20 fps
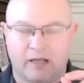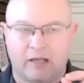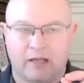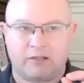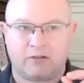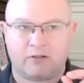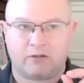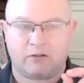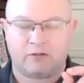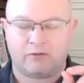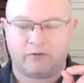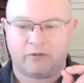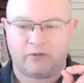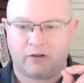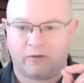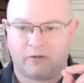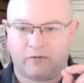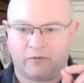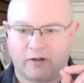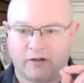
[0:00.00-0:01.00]
sort of,
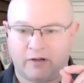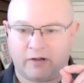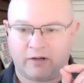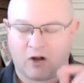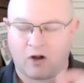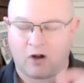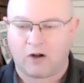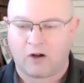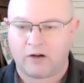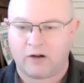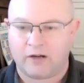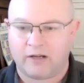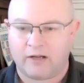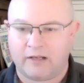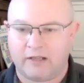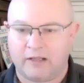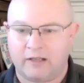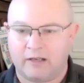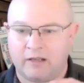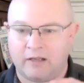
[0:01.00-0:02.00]
very
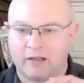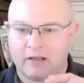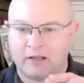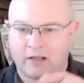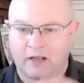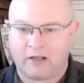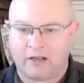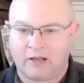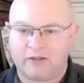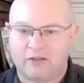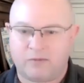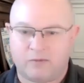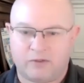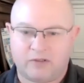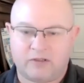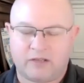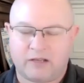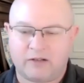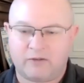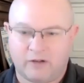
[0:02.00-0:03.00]
targeted
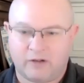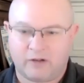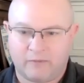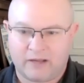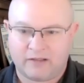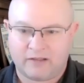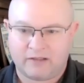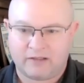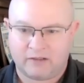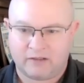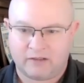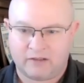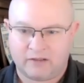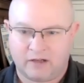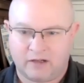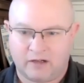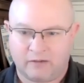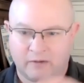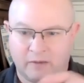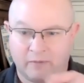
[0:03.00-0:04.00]
customer-centric messages
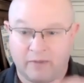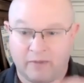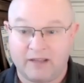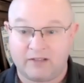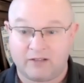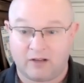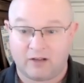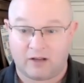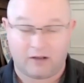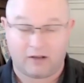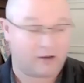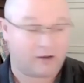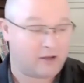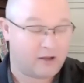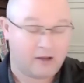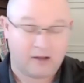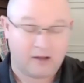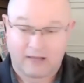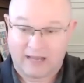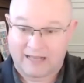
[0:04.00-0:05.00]
that are going to be based on
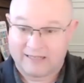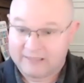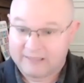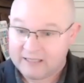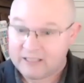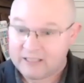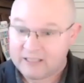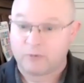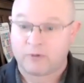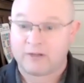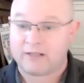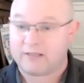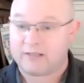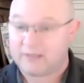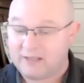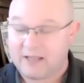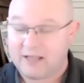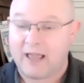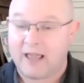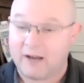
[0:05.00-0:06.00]
a disparate
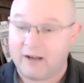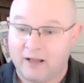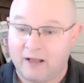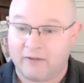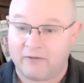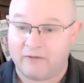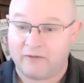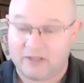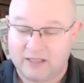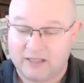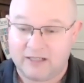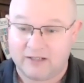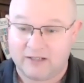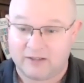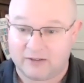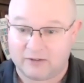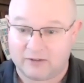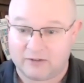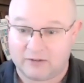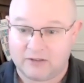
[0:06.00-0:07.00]
set of
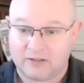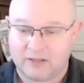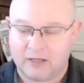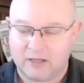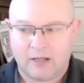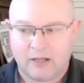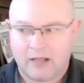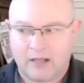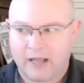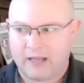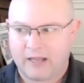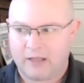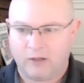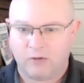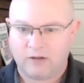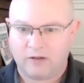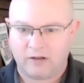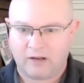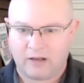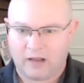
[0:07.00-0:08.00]
signals. Like
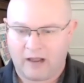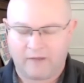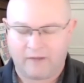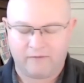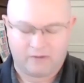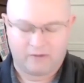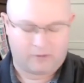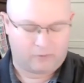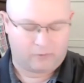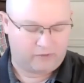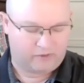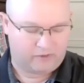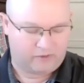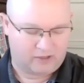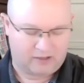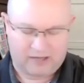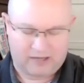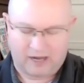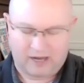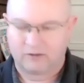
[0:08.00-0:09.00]
we've
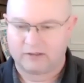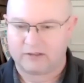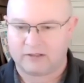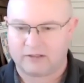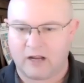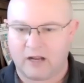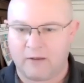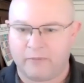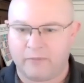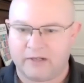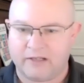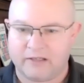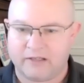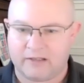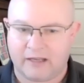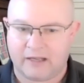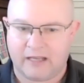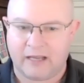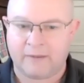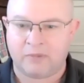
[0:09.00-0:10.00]
seen countless companies
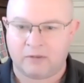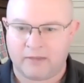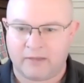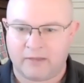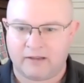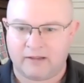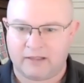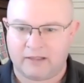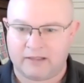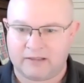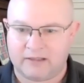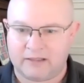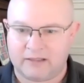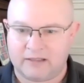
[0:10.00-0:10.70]
like implement this at